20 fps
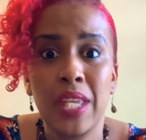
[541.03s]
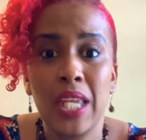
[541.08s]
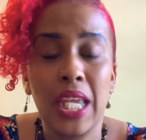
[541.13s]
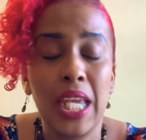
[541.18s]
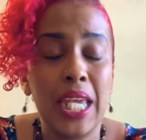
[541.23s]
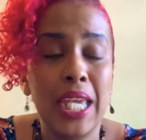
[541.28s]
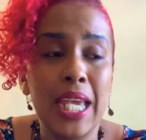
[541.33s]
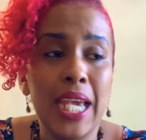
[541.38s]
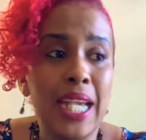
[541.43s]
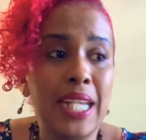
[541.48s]

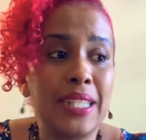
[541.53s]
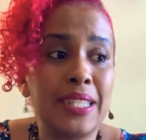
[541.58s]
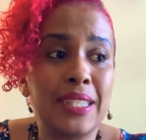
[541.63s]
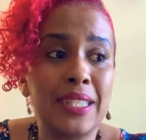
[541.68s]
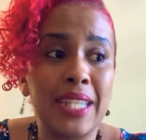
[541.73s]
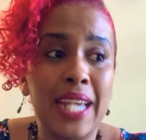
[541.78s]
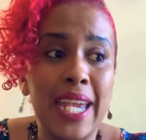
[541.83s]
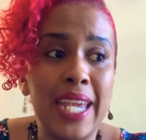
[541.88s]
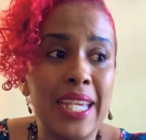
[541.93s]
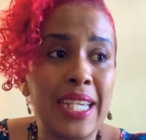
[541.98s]
He had
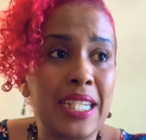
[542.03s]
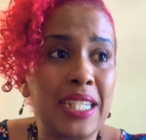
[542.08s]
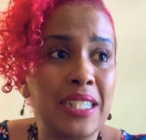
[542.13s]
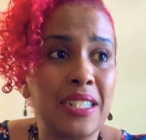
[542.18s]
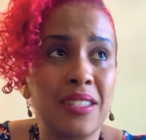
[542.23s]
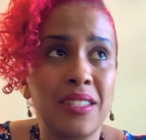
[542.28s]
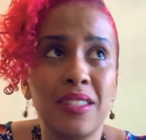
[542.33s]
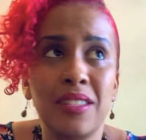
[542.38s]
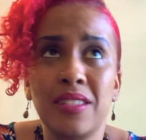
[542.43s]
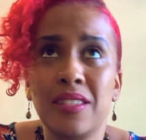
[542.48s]
like
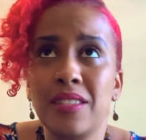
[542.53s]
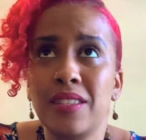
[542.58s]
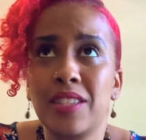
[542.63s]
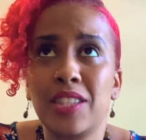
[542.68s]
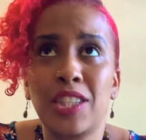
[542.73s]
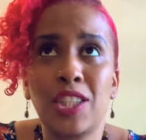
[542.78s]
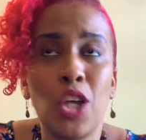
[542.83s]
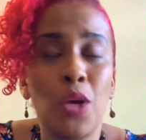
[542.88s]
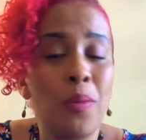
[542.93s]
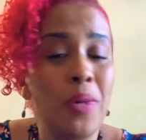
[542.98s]

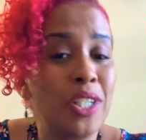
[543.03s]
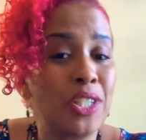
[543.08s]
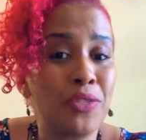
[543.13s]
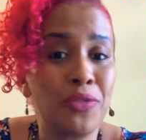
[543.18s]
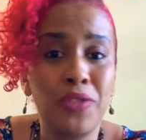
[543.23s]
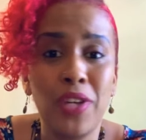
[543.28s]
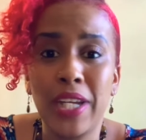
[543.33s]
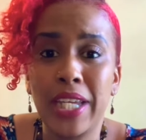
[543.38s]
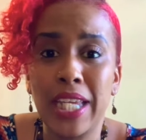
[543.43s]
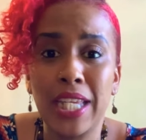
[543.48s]
so much
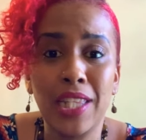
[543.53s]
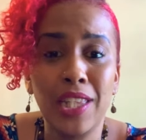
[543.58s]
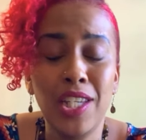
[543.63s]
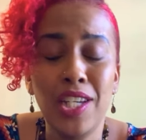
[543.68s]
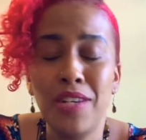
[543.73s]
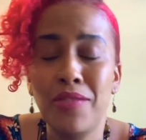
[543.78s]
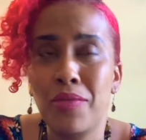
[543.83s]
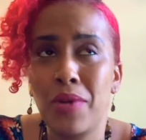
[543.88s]
fucking love